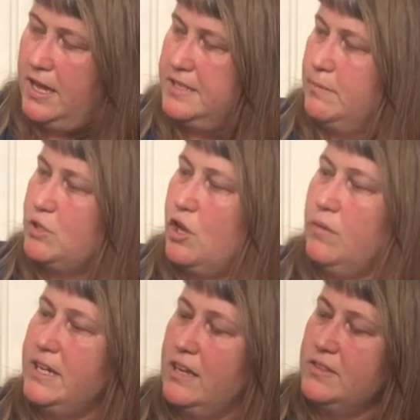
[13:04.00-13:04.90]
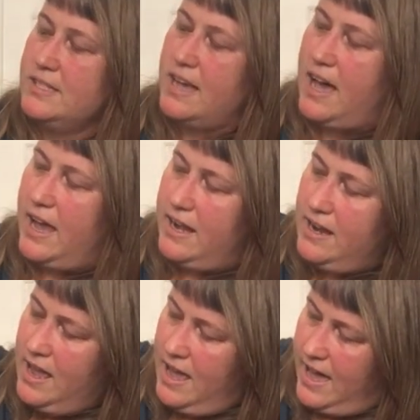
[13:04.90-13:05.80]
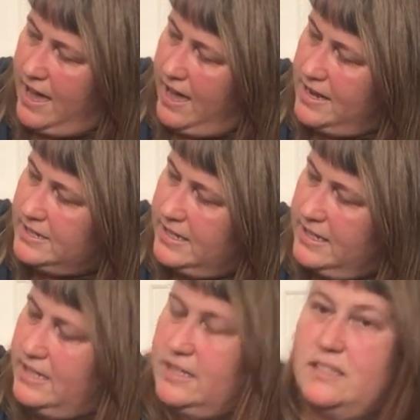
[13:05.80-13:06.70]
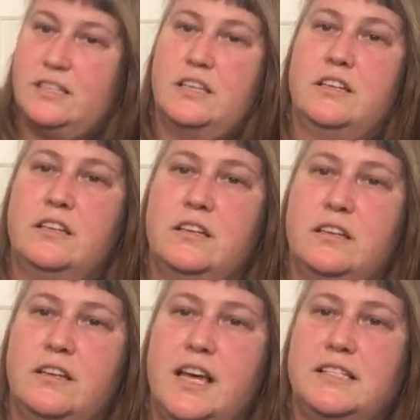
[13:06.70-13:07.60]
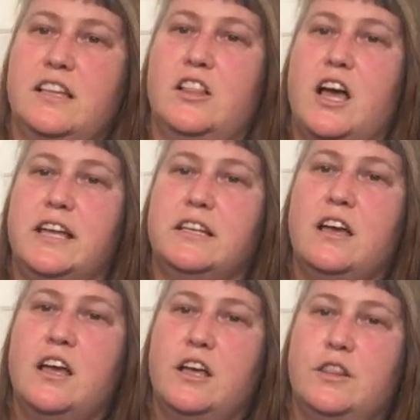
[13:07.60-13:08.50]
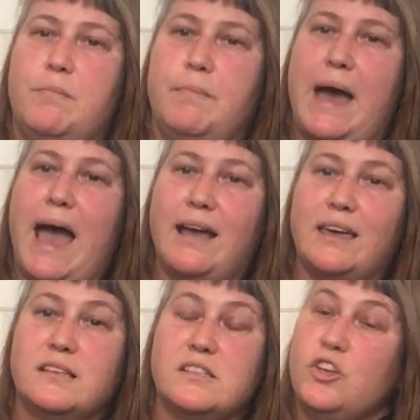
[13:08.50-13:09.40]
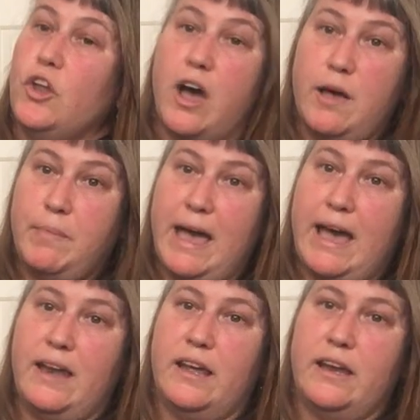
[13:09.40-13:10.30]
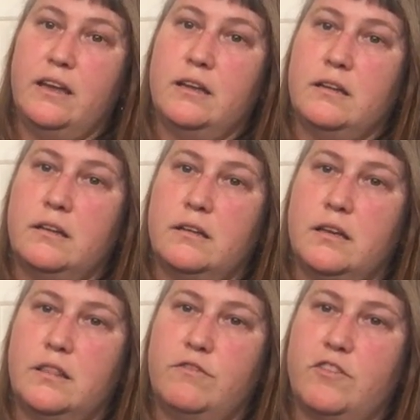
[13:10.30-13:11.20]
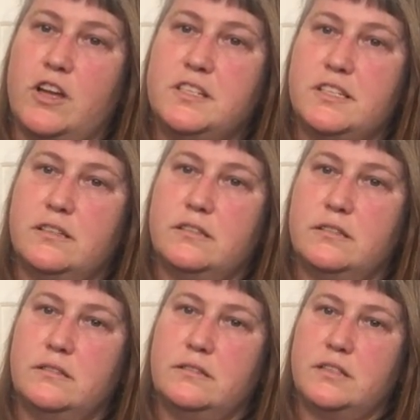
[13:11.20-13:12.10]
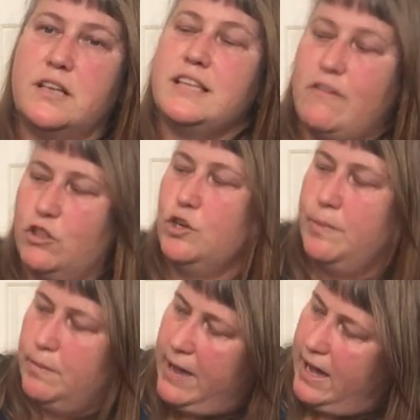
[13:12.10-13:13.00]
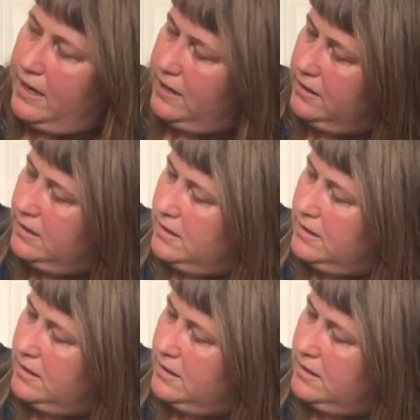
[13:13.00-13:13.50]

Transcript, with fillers: It zips all the way down the side and it is nicely lined. The back is not padded and the front does have a little bit of padding.